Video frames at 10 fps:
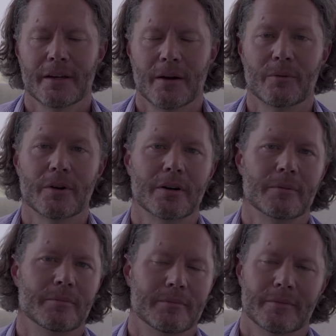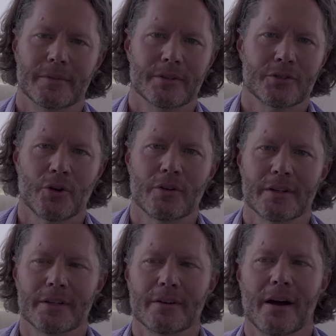And we're
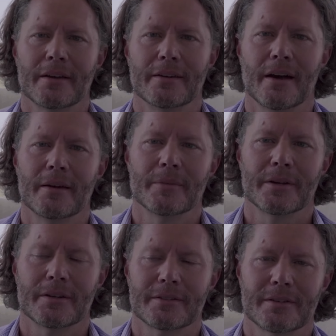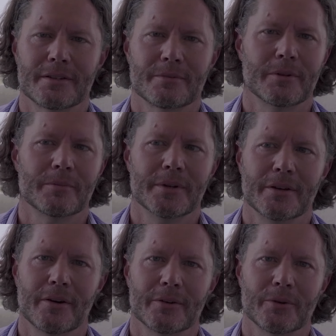certainly not done because this will
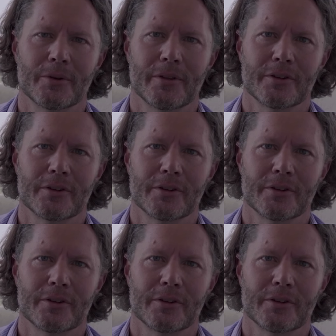be ongoing.